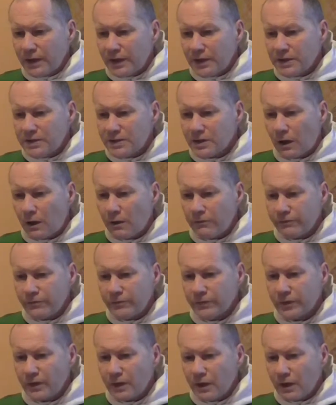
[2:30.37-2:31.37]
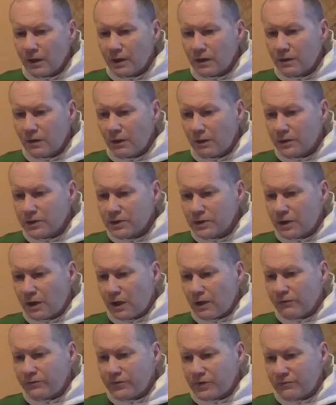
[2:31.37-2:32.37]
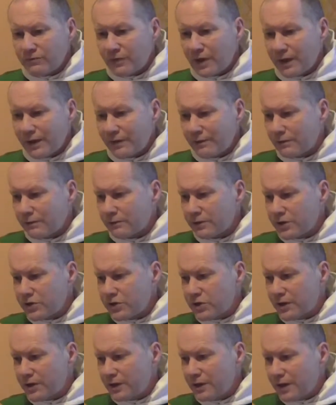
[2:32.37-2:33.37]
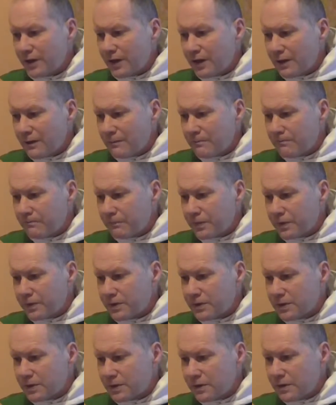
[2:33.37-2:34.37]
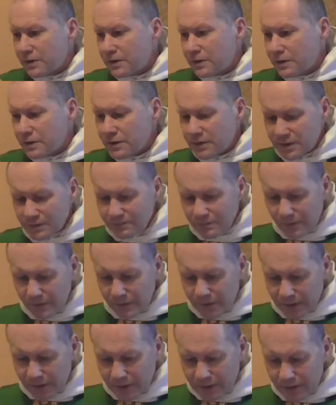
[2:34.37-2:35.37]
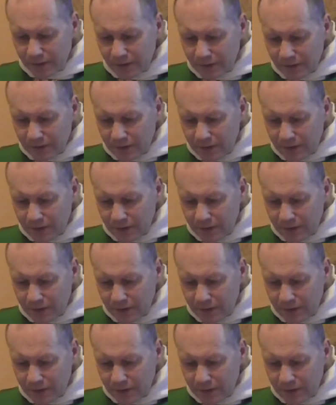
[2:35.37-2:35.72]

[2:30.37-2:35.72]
is often not of divine origin but demonic.